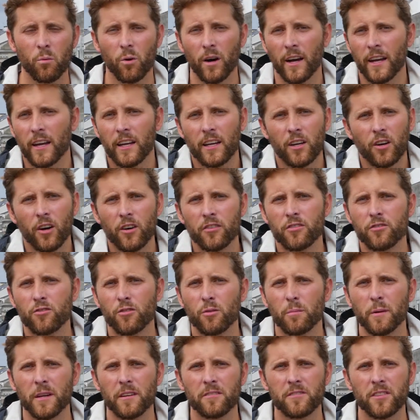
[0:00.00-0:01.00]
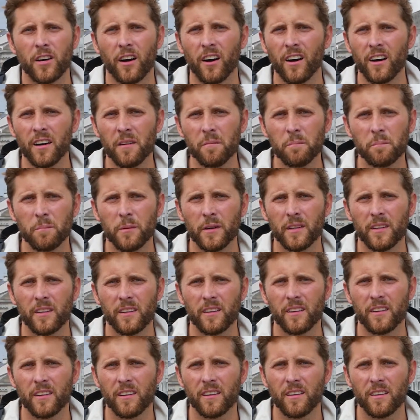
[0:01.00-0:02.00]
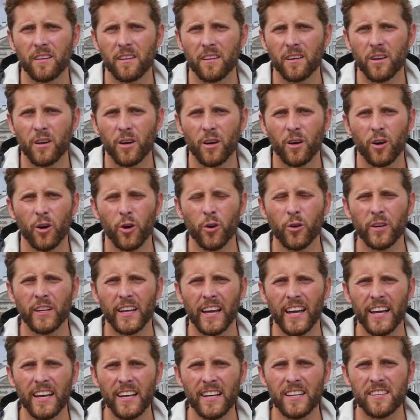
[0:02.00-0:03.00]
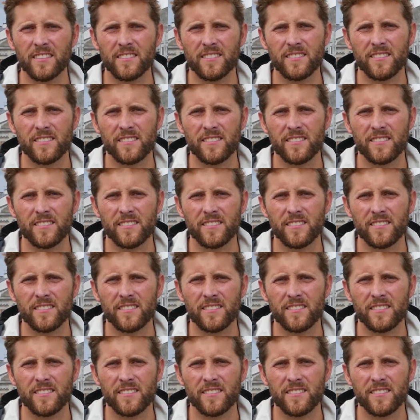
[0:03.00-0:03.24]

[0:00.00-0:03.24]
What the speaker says: It costs you a bit of time, but who cares?